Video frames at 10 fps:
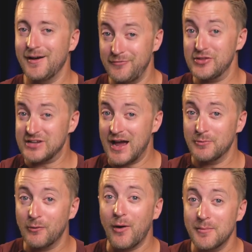of the time
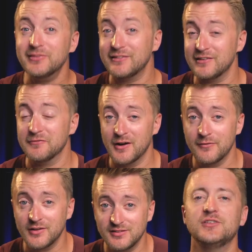requirement that's in front of
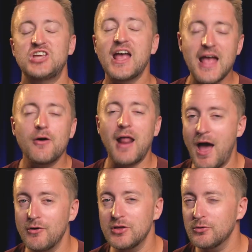us. Check out
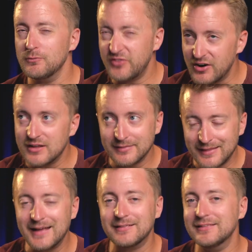how you'll very
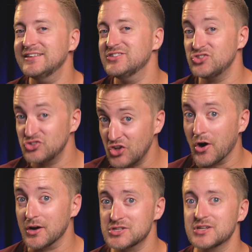likely
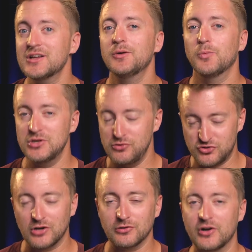start when you
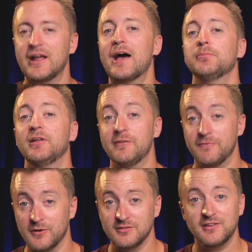start learning how to play the
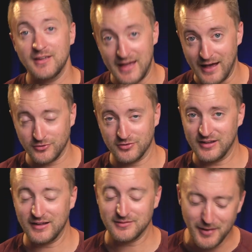first
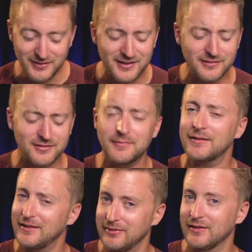exercise. It might sound something like